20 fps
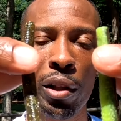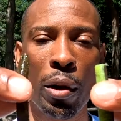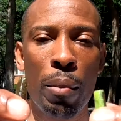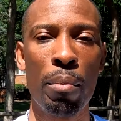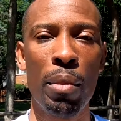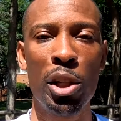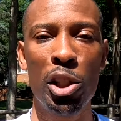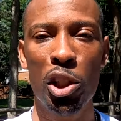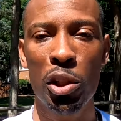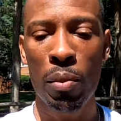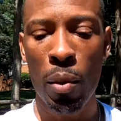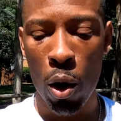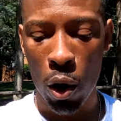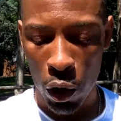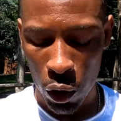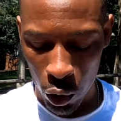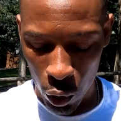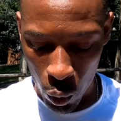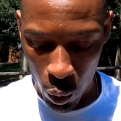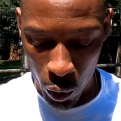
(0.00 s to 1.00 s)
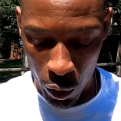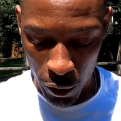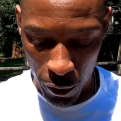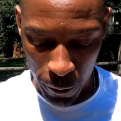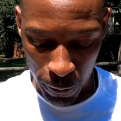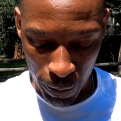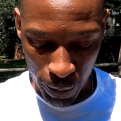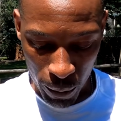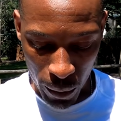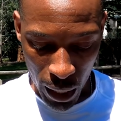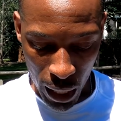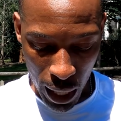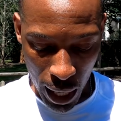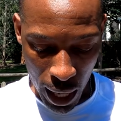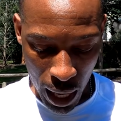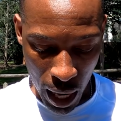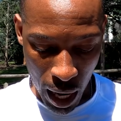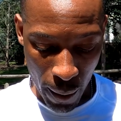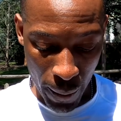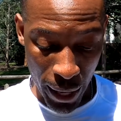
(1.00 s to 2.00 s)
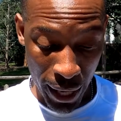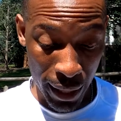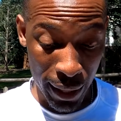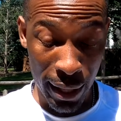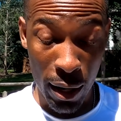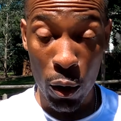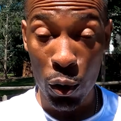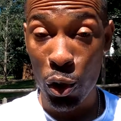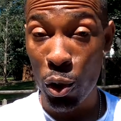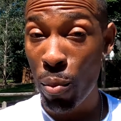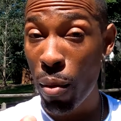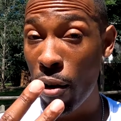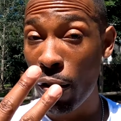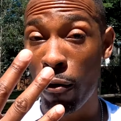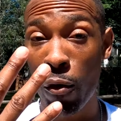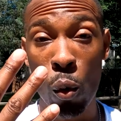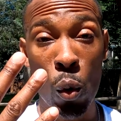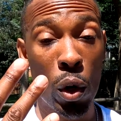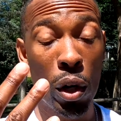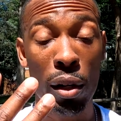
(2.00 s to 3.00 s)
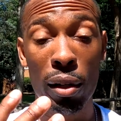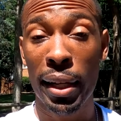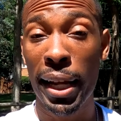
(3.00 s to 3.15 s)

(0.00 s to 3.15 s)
They're much smaller lures. And those are my 4.